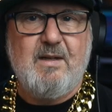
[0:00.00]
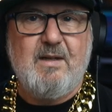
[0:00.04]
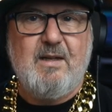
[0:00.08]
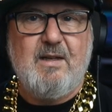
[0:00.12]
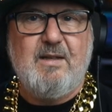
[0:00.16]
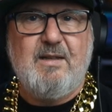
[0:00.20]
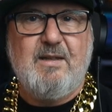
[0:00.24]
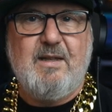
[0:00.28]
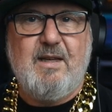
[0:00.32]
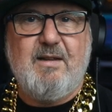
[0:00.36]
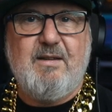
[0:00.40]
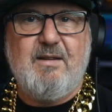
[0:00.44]

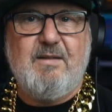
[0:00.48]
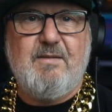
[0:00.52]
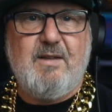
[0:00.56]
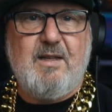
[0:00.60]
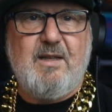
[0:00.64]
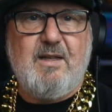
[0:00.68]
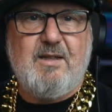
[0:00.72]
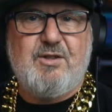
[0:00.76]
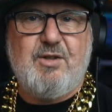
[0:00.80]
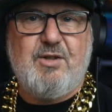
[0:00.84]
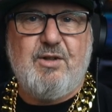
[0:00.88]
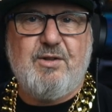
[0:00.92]
Now,
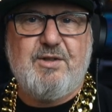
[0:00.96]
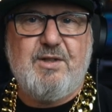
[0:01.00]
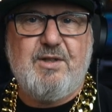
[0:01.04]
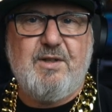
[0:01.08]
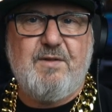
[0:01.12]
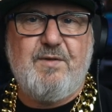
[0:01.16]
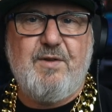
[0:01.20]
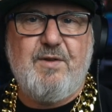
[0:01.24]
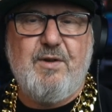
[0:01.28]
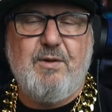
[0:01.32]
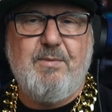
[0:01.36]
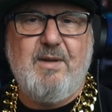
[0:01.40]
toxic
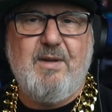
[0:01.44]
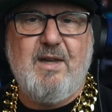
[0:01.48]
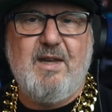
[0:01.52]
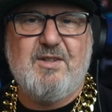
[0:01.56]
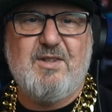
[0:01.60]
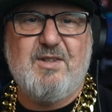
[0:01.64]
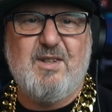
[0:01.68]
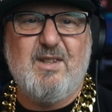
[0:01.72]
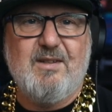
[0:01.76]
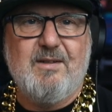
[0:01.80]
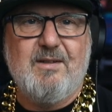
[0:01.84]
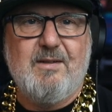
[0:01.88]
fume
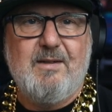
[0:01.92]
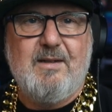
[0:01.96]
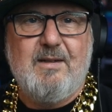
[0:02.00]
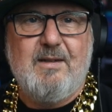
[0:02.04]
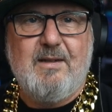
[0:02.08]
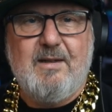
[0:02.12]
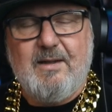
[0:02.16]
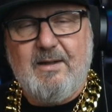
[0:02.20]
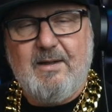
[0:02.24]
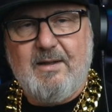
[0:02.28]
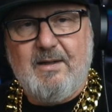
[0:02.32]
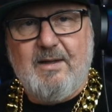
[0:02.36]
hazard.
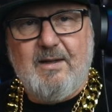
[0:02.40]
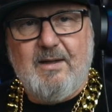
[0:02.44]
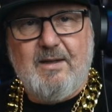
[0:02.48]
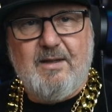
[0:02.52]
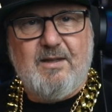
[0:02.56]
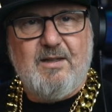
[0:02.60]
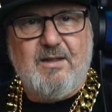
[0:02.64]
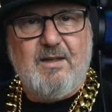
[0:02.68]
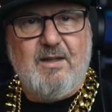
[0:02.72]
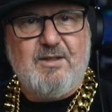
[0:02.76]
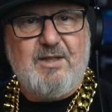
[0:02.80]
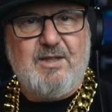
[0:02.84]

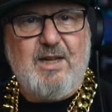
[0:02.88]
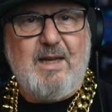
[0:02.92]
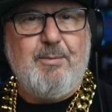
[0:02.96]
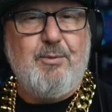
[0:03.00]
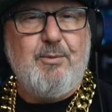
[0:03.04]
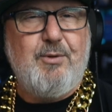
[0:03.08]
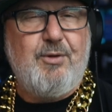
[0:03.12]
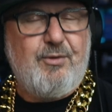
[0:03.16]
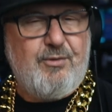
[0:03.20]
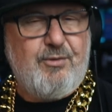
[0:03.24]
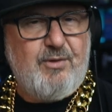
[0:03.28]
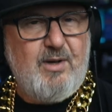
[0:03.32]

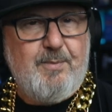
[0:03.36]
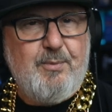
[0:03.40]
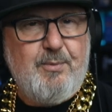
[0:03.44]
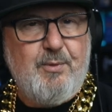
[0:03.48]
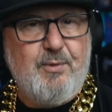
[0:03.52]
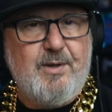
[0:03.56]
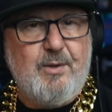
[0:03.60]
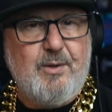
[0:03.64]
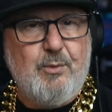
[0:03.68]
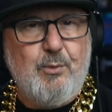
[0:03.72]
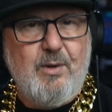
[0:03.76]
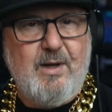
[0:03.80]
Table
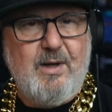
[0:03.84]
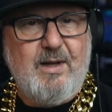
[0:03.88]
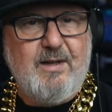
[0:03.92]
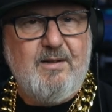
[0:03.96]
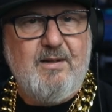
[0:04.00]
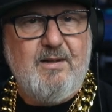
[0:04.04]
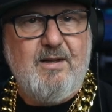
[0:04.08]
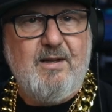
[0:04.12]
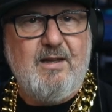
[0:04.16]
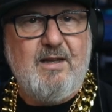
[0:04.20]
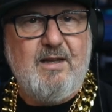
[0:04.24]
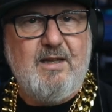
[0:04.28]

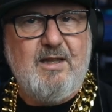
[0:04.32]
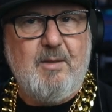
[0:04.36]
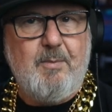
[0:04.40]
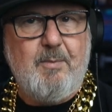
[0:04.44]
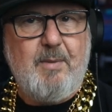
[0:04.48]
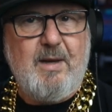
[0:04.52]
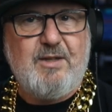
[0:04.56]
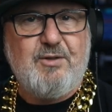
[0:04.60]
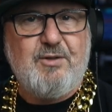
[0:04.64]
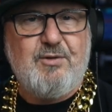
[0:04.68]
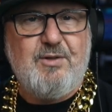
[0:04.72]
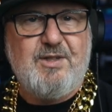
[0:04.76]
3.1 in the
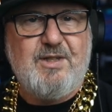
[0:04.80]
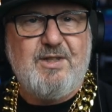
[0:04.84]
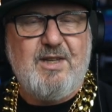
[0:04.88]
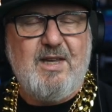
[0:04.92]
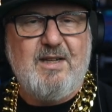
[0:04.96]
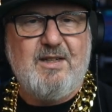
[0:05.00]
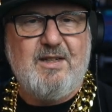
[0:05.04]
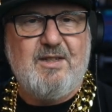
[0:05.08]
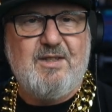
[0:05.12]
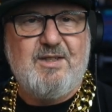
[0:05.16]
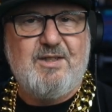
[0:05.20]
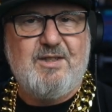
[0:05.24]
battery
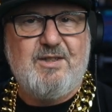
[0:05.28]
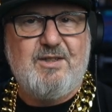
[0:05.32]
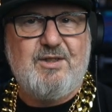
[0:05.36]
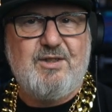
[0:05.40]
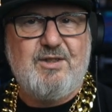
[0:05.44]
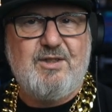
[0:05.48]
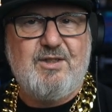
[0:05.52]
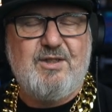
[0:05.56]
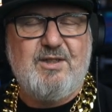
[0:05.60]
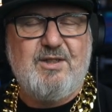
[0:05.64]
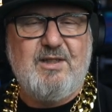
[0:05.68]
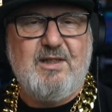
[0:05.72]

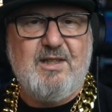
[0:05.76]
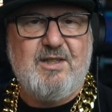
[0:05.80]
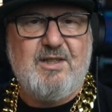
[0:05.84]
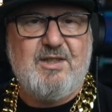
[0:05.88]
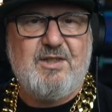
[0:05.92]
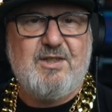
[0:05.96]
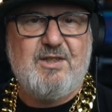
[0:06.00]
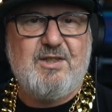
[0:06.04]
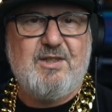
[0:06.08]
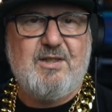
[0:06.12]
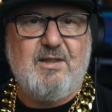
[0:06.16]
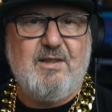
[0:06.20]
standards
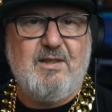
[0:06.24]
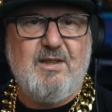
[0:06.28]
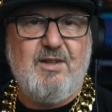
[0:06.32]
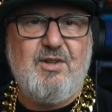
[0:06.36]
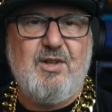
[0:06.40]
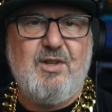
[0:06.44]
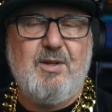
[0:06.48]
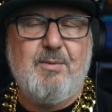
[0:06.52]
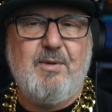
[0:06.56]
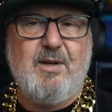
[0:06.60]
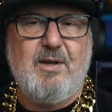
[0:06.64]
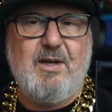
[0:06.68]
lists
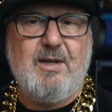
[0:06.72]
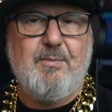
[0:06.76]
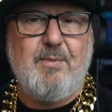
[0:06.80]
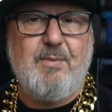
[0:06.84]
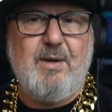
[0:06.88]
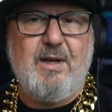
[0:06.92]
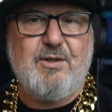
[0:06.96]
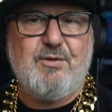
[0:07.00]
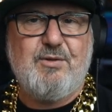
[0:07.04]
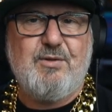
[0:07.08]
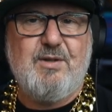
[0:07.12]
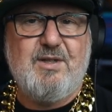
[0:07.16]
lithium-ion
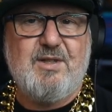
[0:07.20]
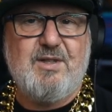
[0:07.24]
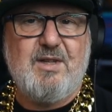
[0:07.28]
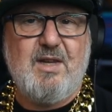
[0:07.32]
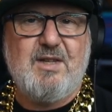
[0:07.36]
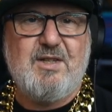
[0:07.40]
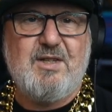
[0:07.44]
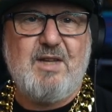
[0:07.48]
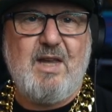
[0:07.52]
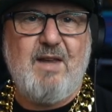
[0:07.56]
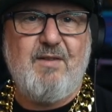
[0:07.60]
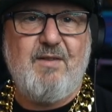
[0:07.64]
batteries
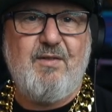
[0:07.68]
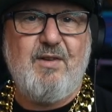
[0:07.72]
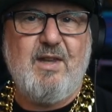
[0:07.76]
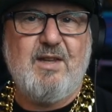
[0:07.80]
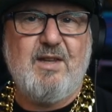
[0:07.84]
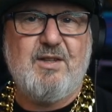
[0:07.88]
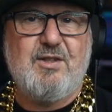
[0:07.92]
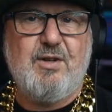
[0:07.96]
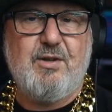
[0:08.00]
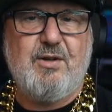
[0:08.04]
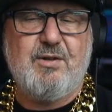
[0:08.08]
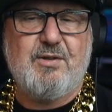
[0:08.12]
as having a
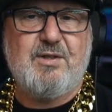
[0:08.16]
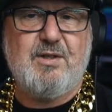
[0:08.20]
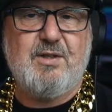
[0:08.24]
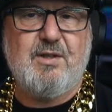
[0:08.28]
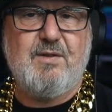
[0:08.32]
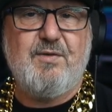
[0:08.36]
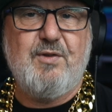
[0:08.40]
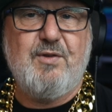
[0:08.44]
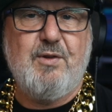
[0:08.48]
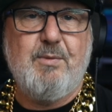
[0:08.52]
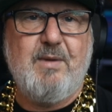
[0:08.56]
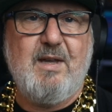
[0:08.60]
toxic
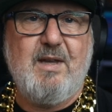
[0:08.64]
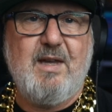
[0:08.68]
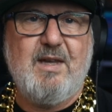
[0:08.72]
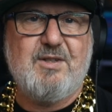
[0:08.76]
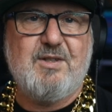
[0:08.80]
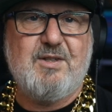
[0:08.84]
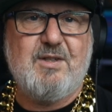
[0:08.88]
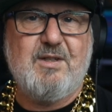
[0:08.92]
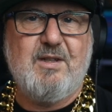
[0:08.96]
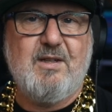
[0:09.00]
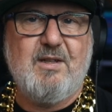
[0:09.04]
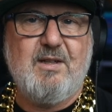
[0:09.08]
fume
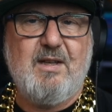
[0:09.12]
hazard